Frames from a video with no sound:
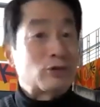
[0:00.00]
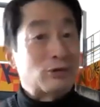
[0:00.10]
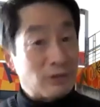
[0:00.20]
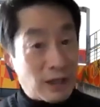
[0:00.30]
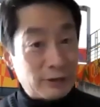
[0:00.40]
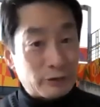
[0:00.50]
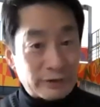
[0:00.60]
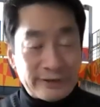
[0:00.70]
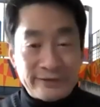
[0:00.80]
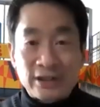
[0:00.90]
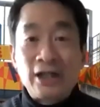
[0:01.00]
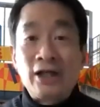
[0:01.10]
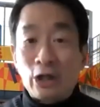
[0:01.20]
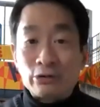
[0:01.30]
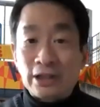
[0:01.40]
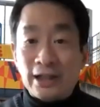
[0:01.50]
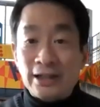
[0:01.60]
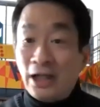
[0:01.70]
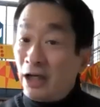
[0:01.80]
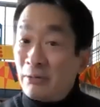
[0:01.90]
or laundries,
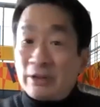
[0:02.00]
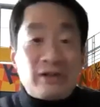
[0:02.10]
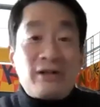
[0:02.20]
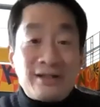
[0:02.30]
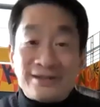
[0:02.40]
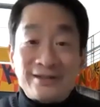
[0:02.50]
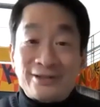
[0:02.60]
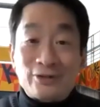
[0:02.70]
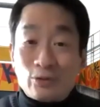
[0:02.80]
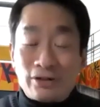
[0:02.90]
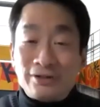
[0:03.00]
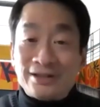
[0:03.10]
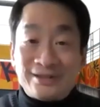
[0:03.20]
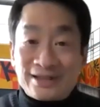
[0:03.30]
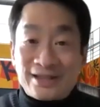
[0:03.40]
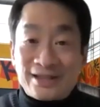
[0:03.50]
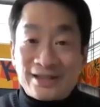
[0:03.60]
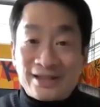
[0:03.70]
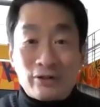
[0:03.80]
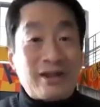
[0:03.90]
okay? But their ancestors weren't
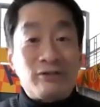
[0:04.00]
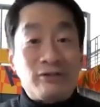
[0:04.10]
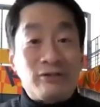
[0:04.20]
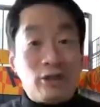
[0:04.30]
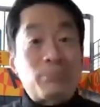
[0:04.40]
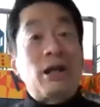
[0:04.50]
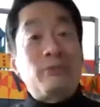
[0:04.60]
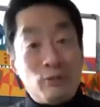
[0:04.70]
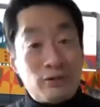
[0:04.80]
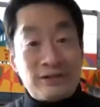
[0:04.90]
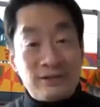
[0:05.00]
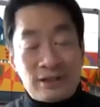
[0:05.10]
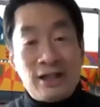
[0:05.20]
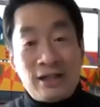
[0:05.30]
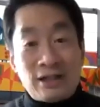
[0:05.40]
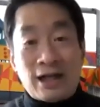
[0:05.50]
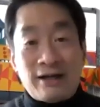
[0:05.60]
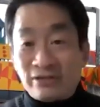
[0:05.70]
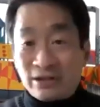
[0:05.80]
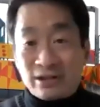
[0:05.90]
enslaved. You know, their property wasn't, you know,
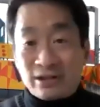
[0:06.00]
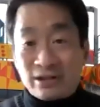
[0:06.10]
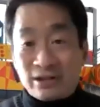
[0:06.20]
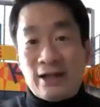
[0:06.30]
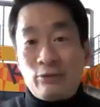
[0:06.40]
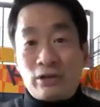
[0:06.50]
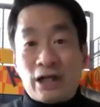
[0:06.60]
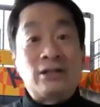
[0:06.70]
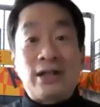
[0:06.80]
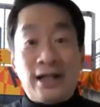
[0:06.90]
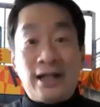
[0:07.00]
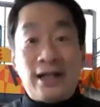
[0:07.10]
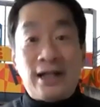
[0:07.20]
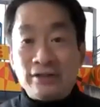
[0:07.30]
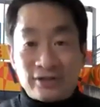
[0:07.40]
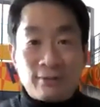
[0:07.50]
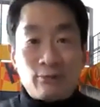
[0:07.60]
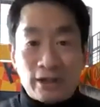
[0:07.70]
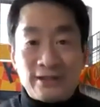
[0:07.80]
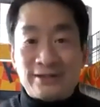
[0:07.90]
obfuscated. They were allowed in some
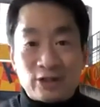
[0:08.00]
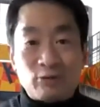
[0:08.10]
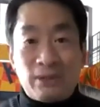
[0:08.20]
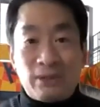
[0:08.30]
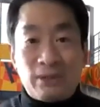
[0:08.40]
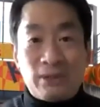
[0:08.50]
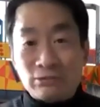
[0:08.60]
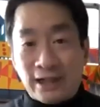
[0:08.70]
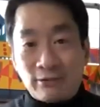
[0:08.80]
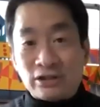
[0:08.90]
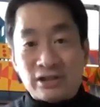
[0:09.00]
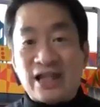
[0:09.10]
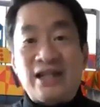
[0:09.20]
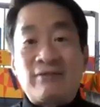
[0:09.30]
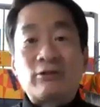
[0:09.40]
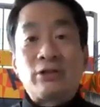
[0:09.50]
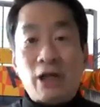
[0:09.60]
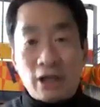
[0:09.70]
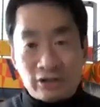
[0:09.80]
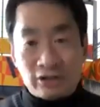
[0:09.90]
ways to speak their own language. They never
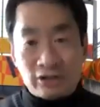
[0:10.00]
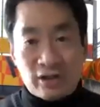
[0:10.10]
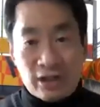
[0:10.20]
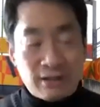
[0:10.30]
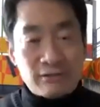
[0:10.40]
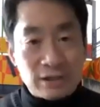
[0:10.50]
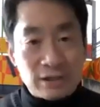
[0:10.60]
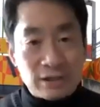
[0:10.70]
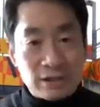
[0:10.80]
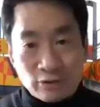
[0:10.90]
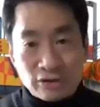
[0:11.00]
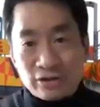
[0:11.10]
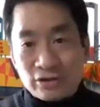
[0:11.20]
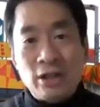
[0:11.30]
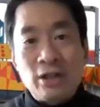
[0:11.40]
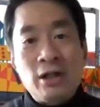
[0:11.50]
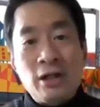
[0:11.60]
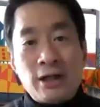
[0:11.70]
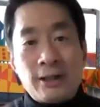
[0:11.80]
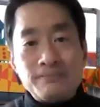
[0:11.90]
lost their heritage languages,
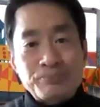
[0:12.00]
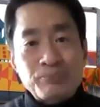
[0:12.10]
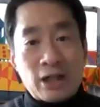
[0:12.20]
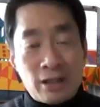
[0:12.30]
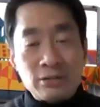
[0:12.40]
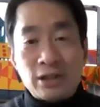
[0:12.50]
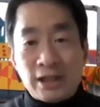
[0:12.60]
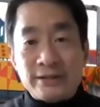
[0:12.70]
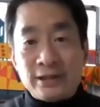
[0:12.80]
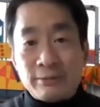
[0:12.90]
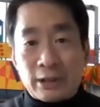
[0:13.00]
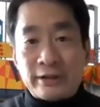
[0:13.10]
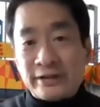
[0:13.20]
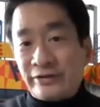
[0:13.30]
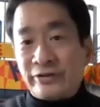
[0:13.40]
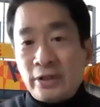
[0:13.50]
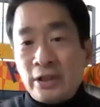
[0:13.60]
unlike the Americans